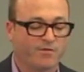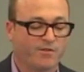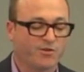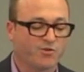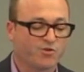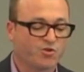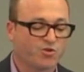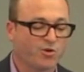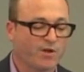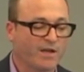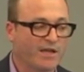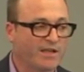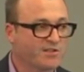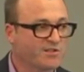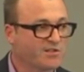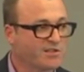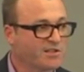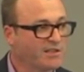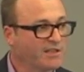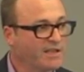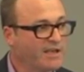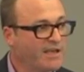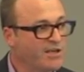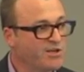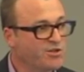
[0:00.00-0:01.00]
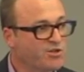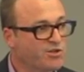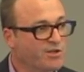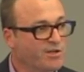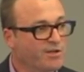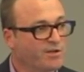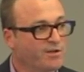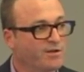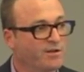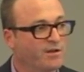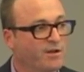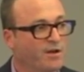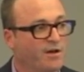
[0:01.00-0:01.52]
the
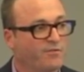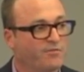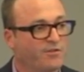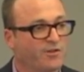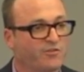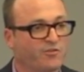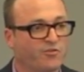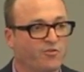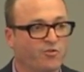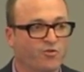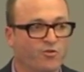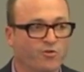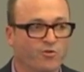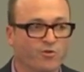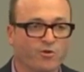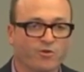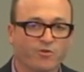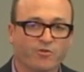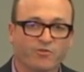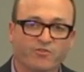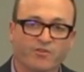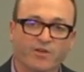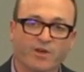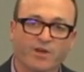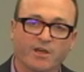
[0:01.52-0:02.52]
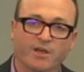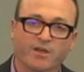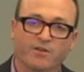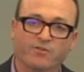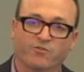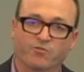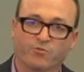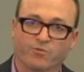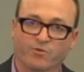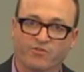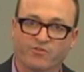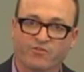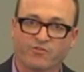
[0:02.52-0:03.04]
translation of this
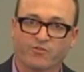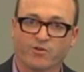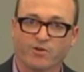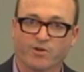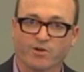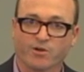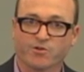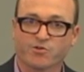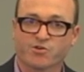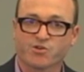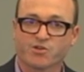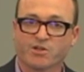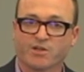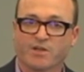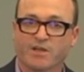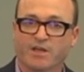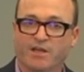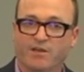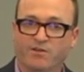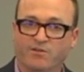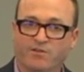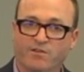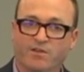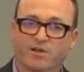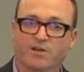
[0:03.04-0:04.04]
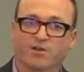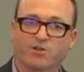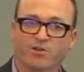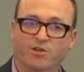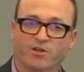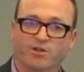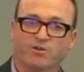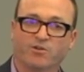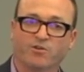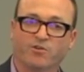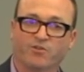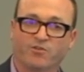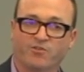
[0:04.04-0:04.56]
neuroscience research into the
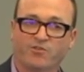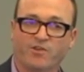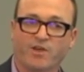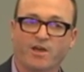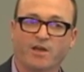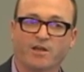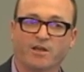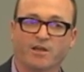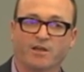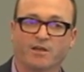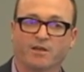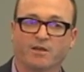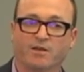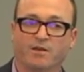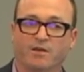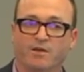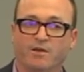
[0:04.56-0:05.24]
clinical setting